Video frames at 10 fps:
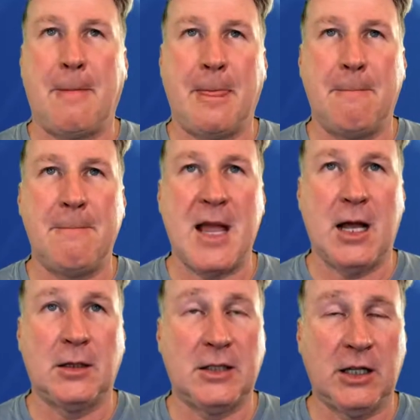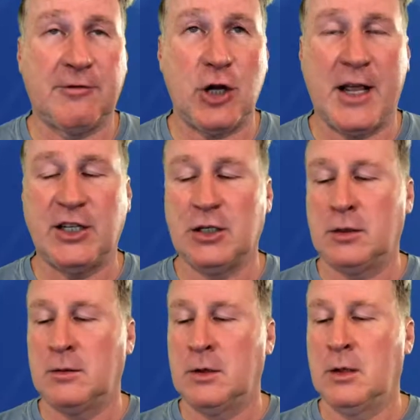mail delivery agent,
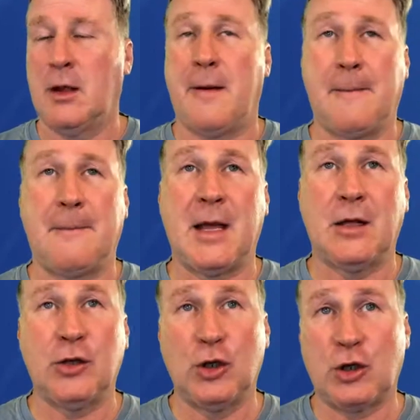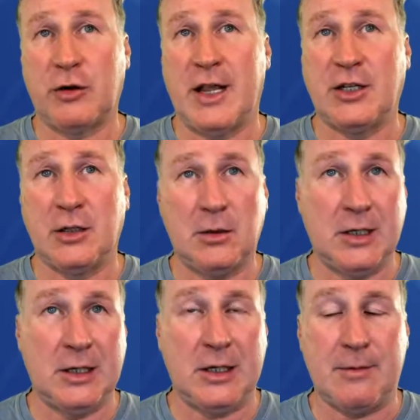mail user agent,
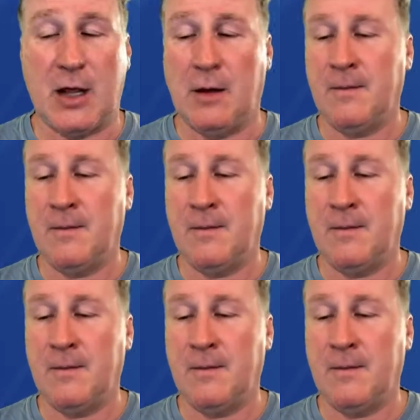and email.